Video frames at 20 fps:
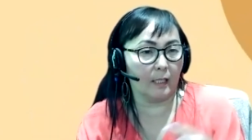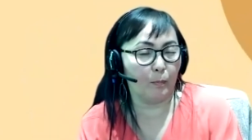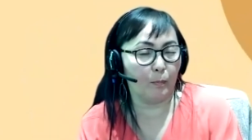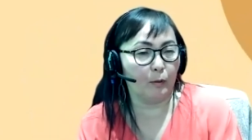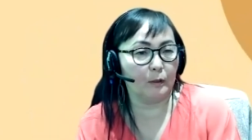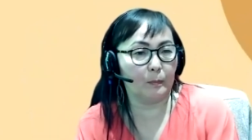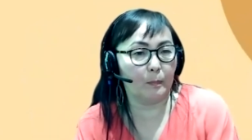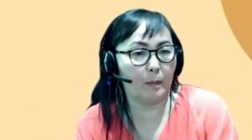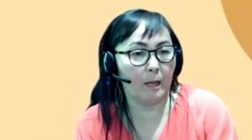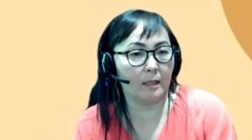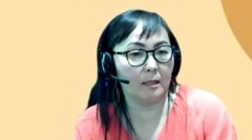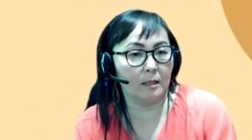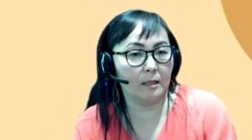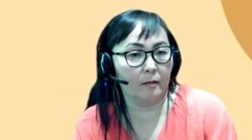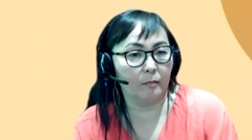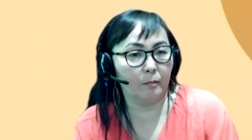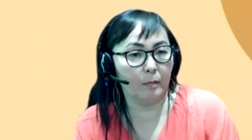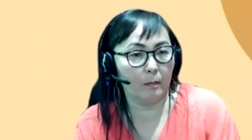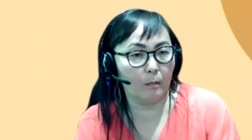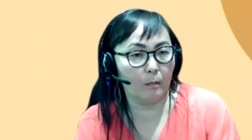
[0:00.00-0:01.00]

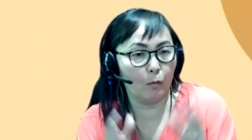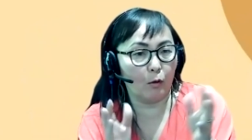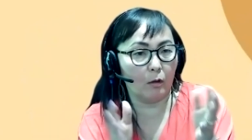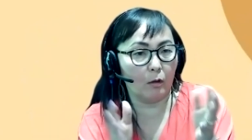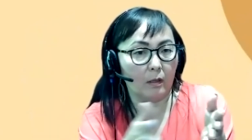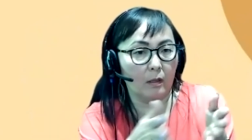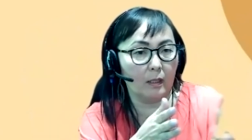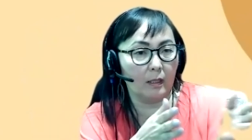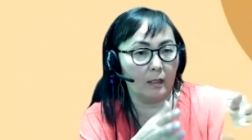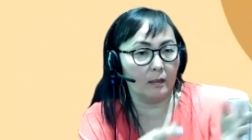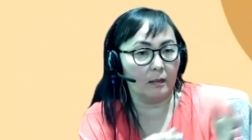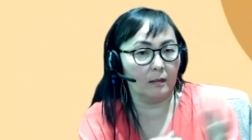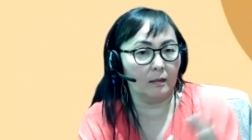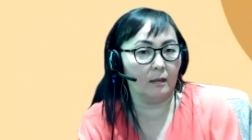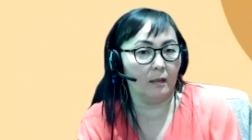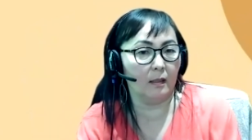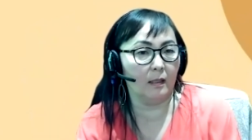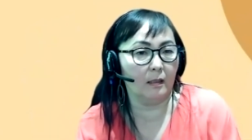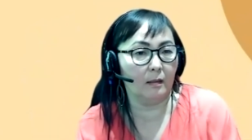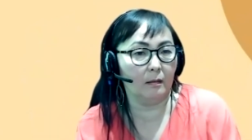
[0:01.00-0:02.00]
perspective, but more
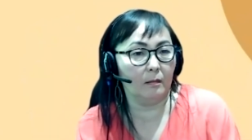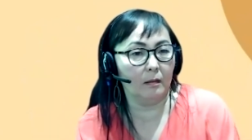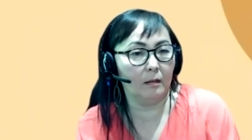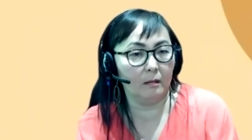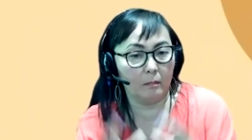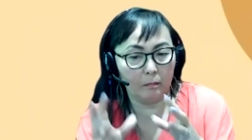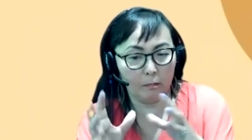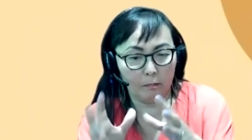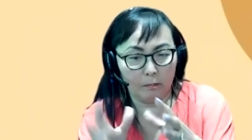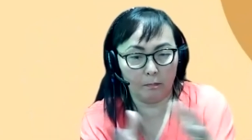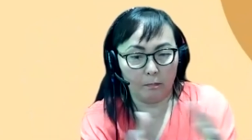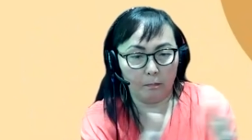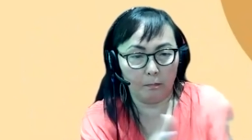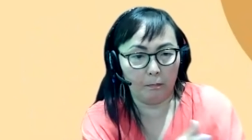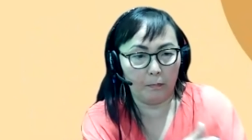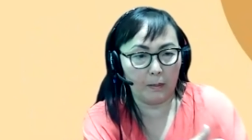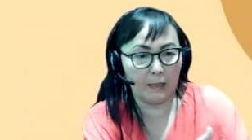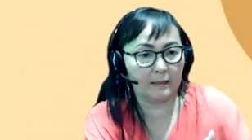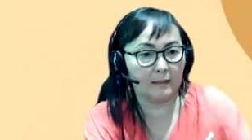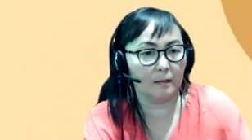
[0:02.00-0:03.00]
in
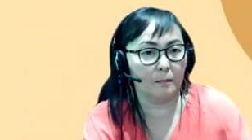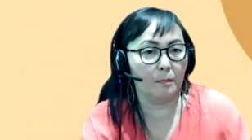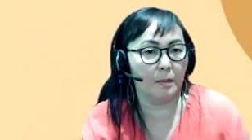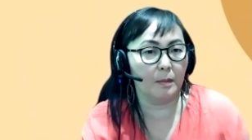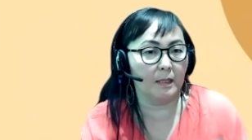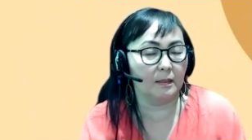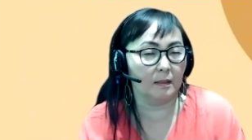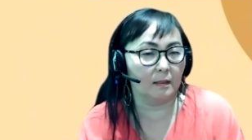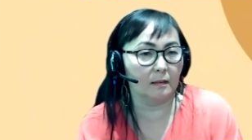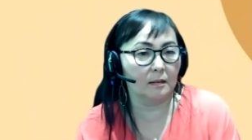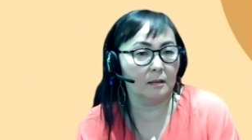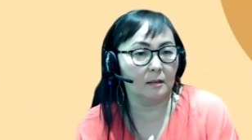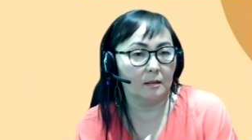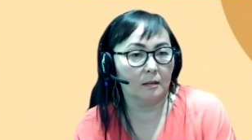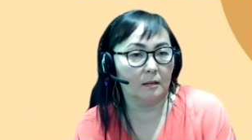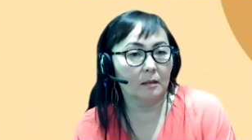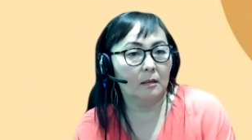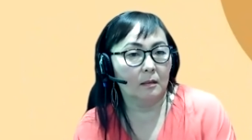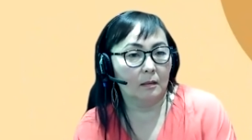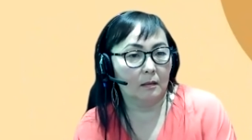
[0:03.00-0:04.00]
bits and pieces.
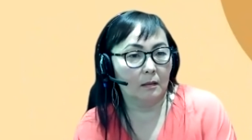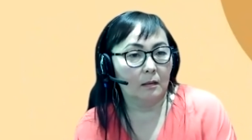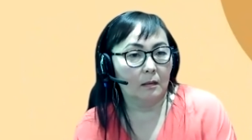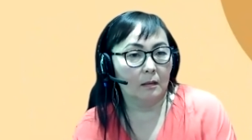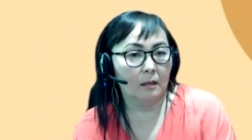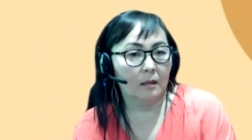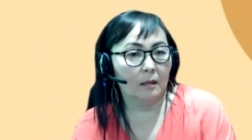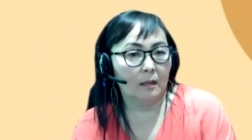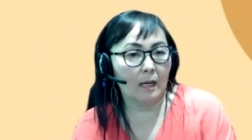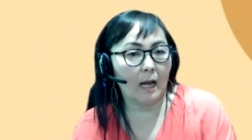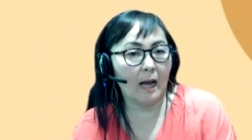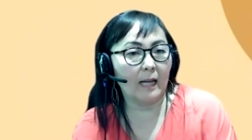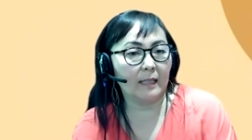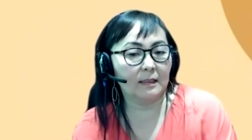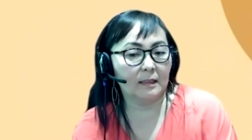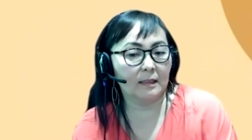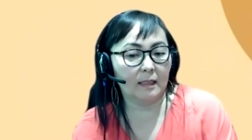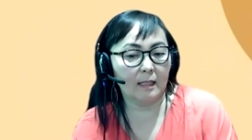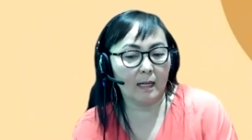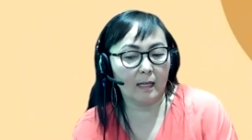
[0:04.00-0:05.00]
Yeah, I
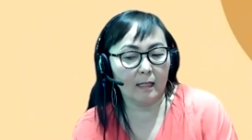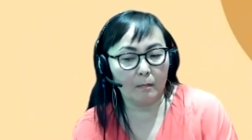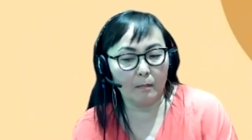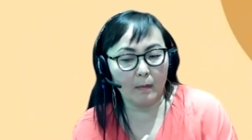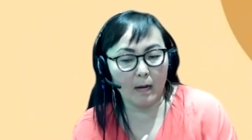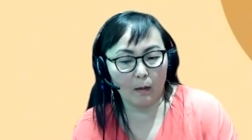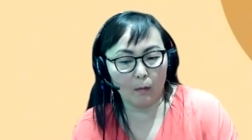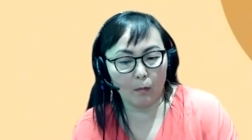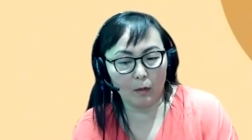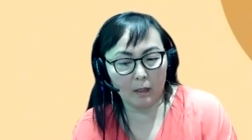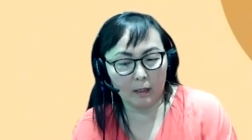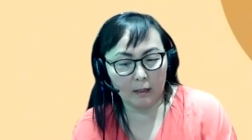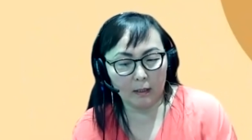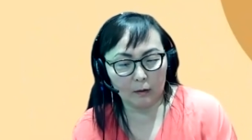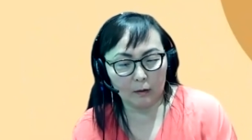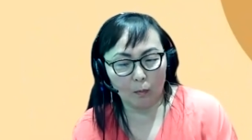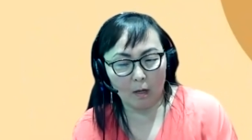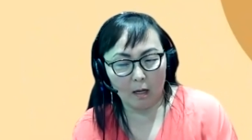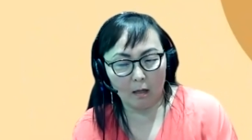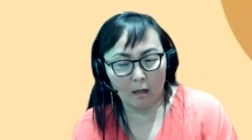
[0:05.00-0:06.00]
see that in my work
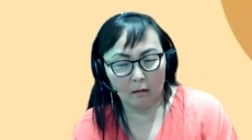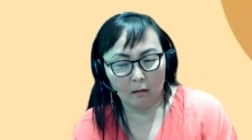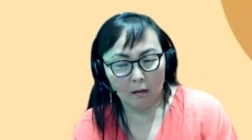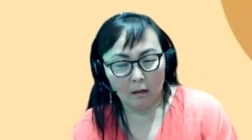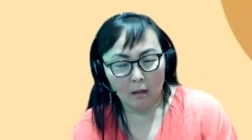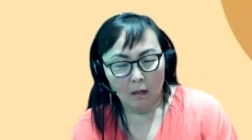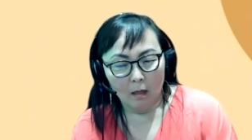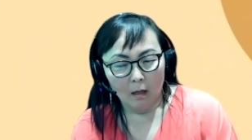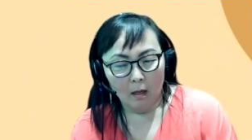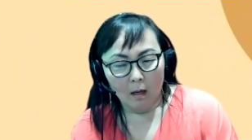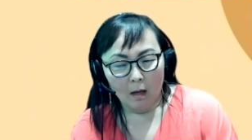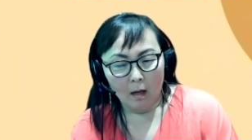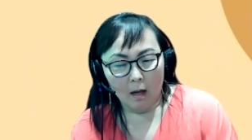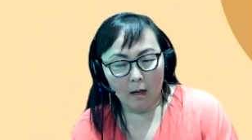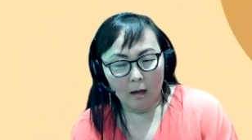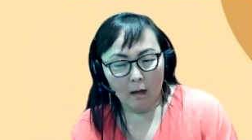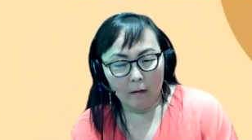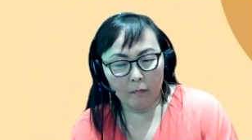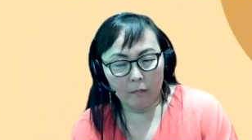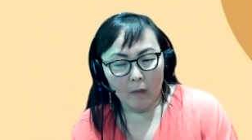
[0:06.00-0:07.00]
as well.
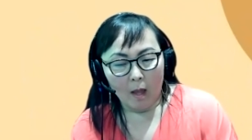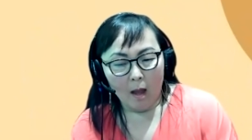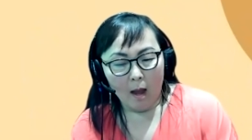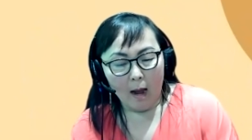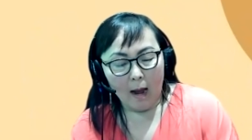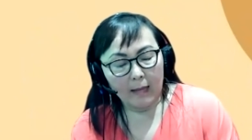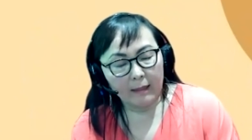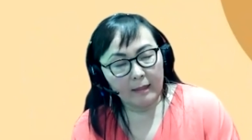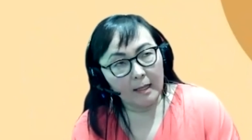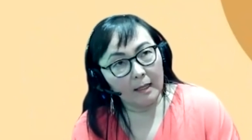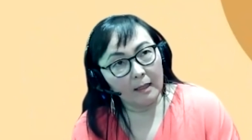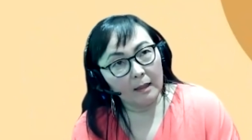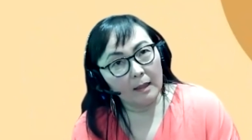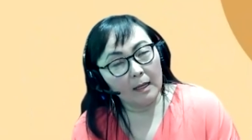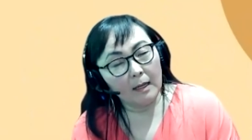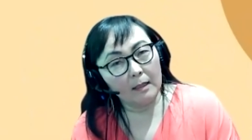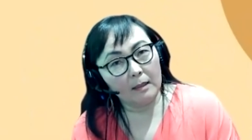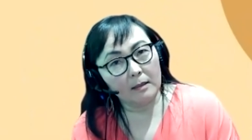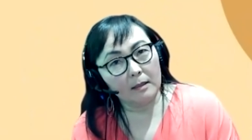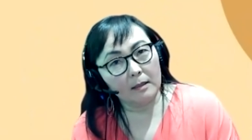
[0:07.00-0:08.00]
I think
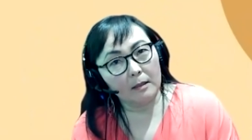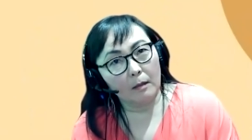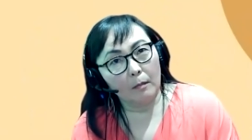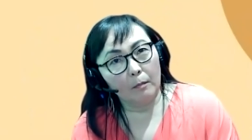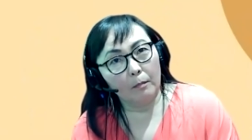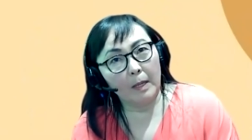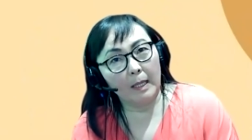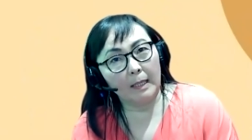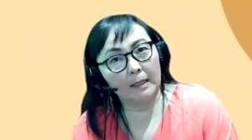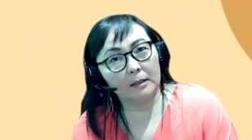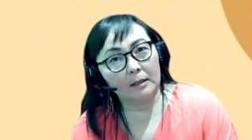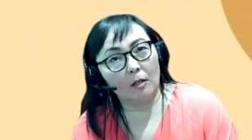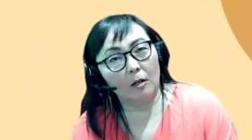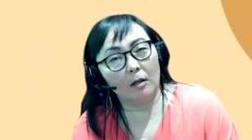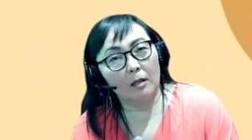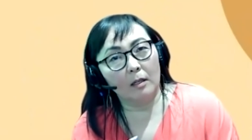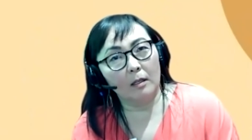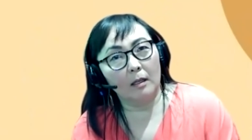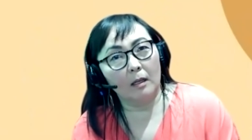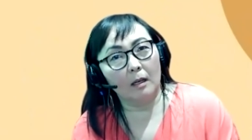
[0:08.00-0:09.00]
that based
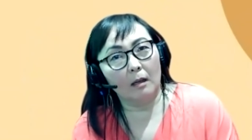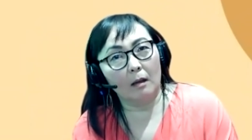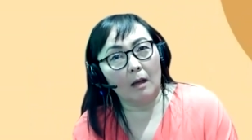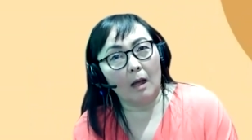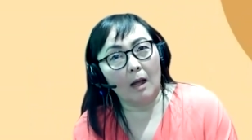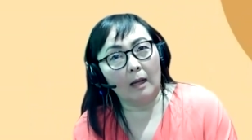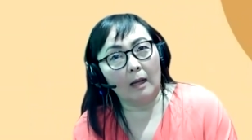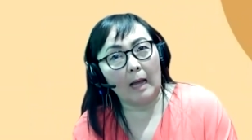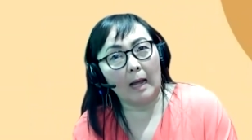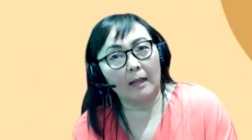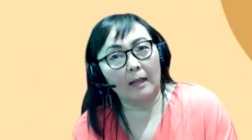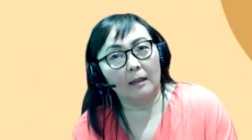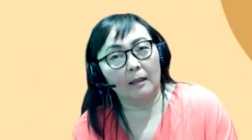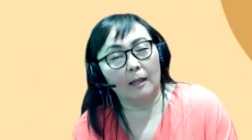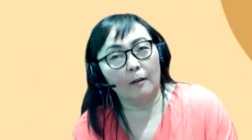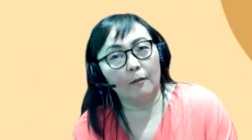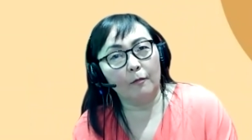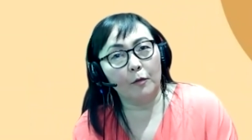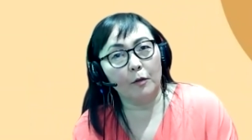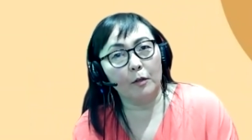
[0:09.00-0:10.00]
on, I'd
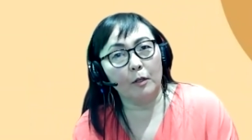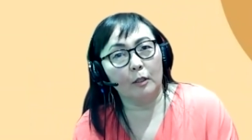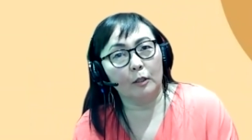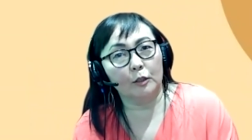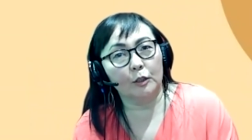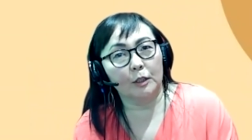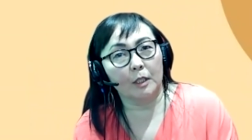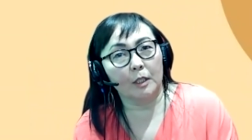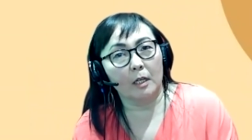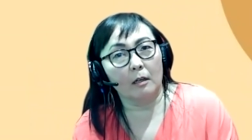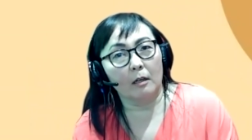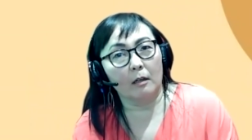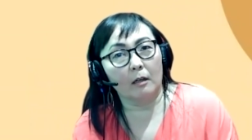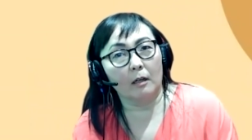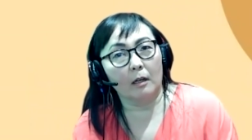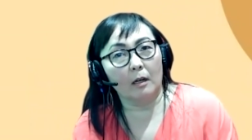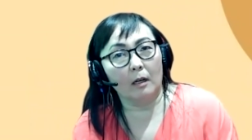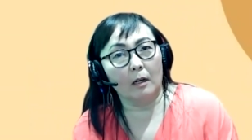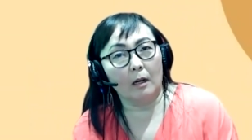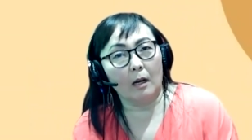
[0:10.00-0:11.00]
love for you to
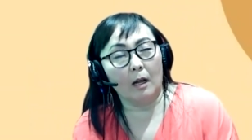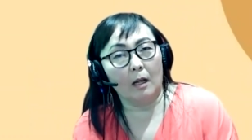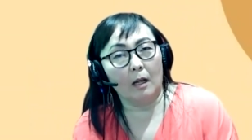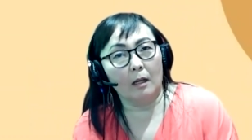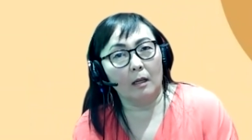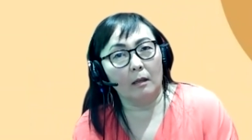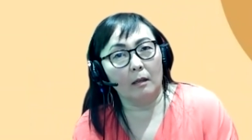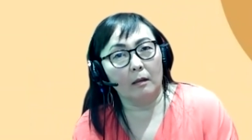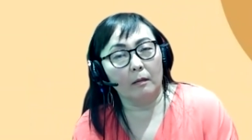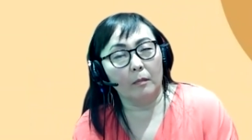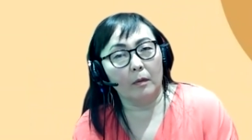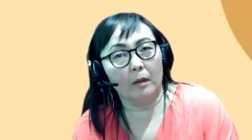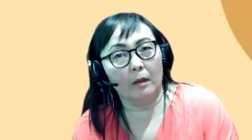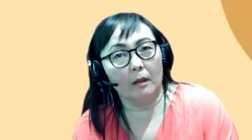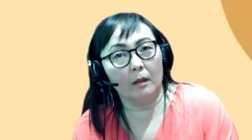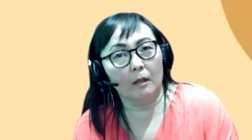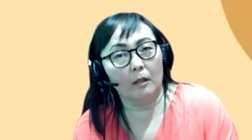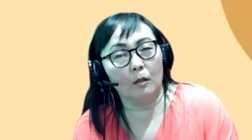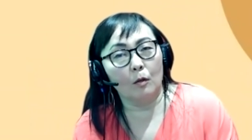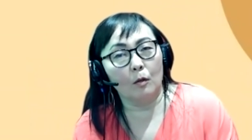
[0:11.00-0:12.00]
share
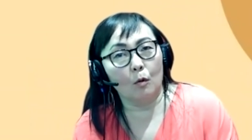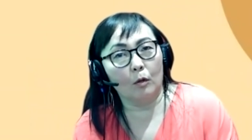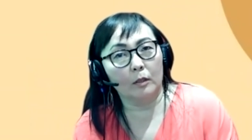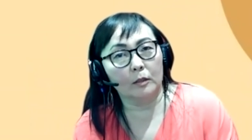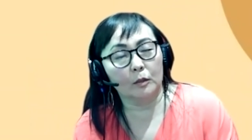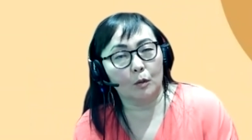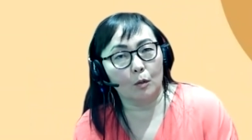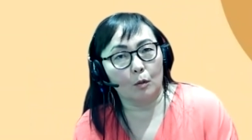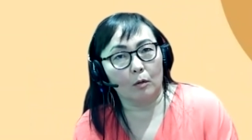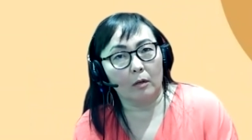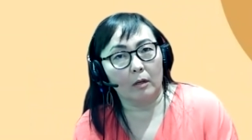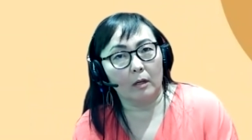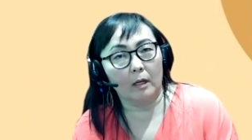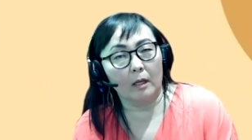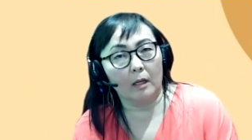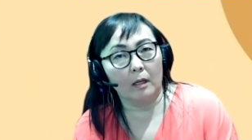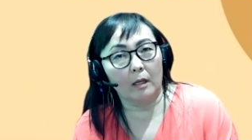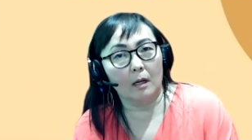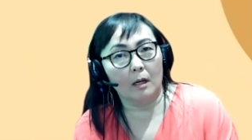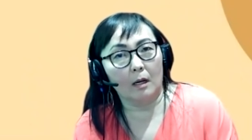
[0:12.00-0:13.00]
your story,